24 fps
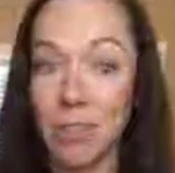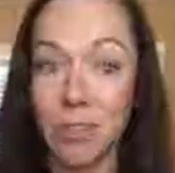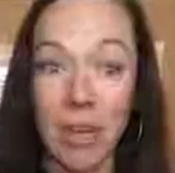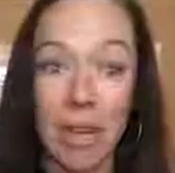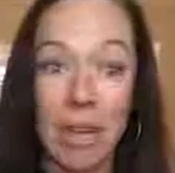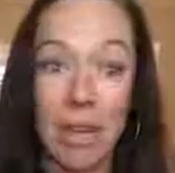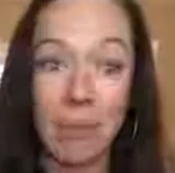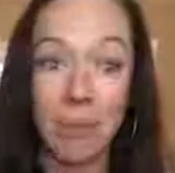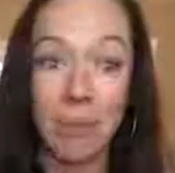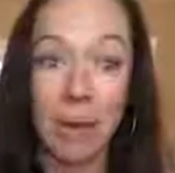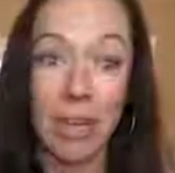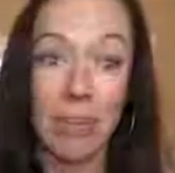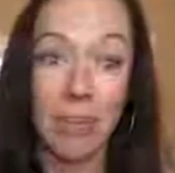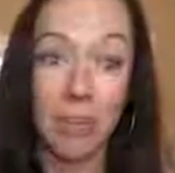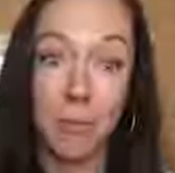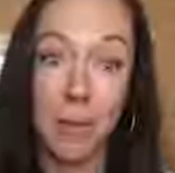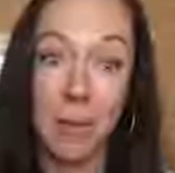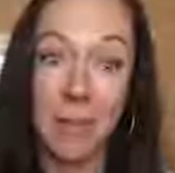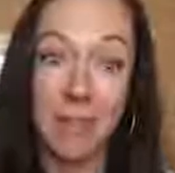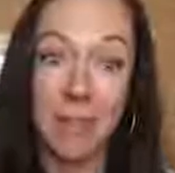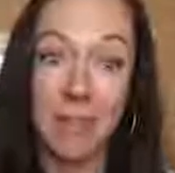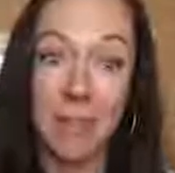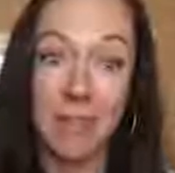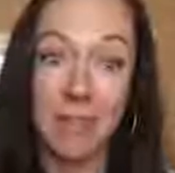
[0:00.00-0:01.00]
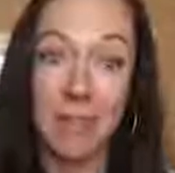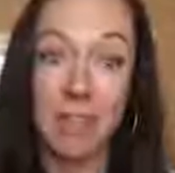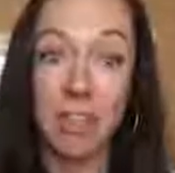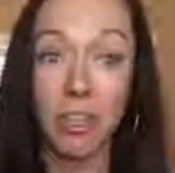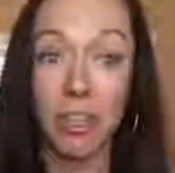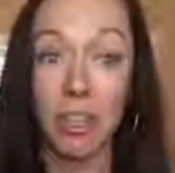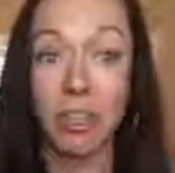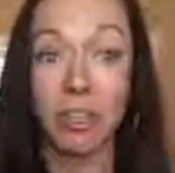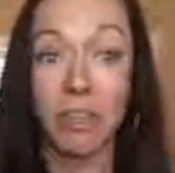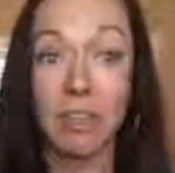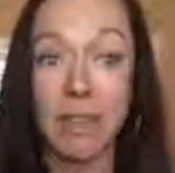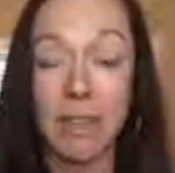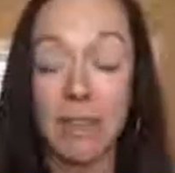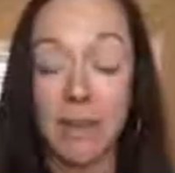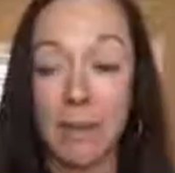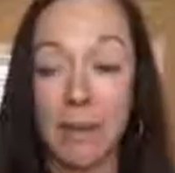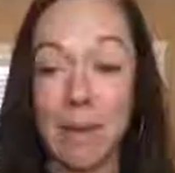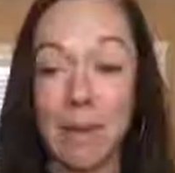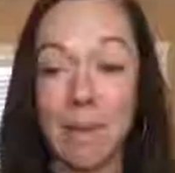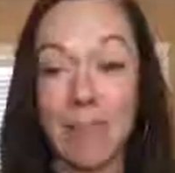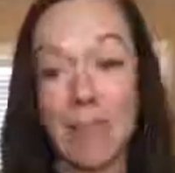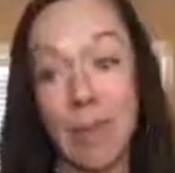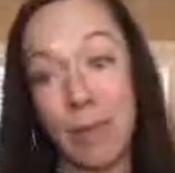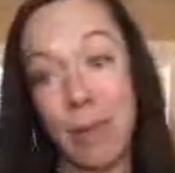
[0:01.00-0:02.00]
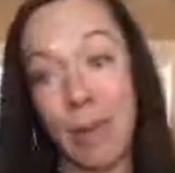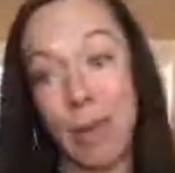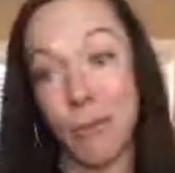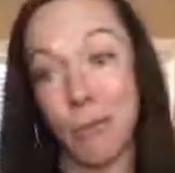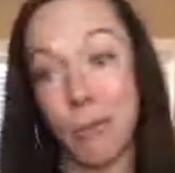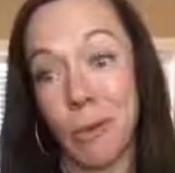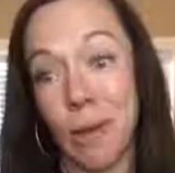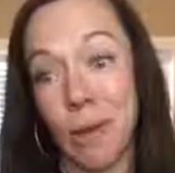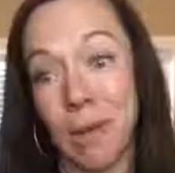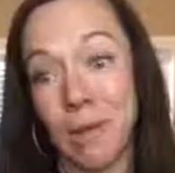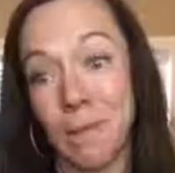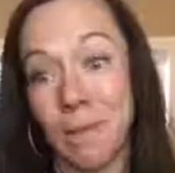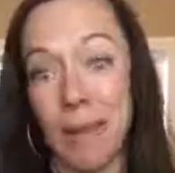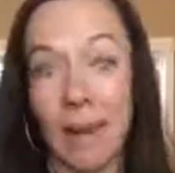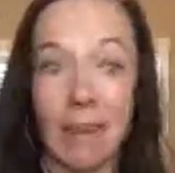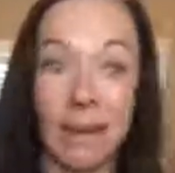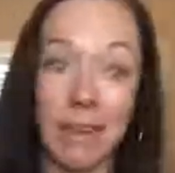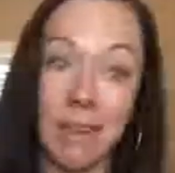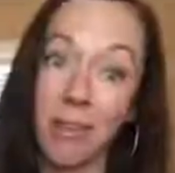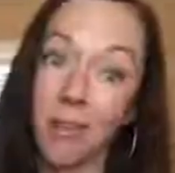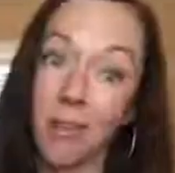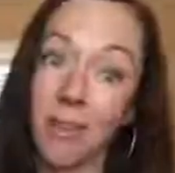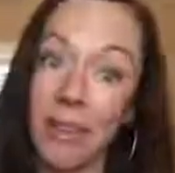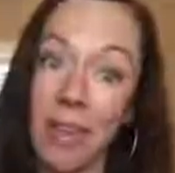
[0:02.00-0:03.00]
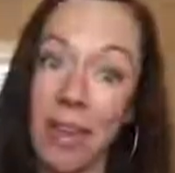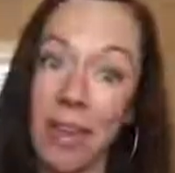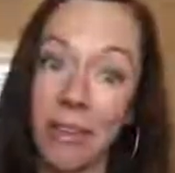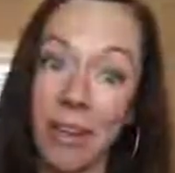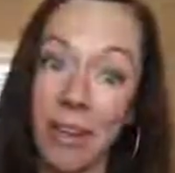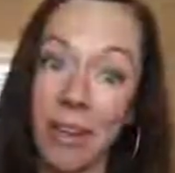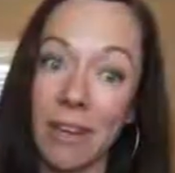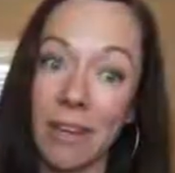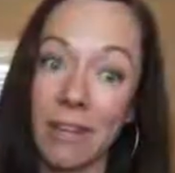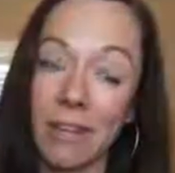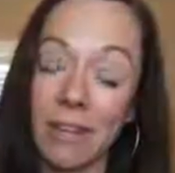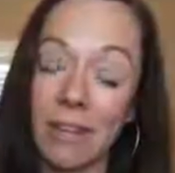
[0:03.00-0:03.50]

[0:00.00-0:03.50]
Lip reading: and Branch Basics. And generally it's because I'm out of one, I use the other.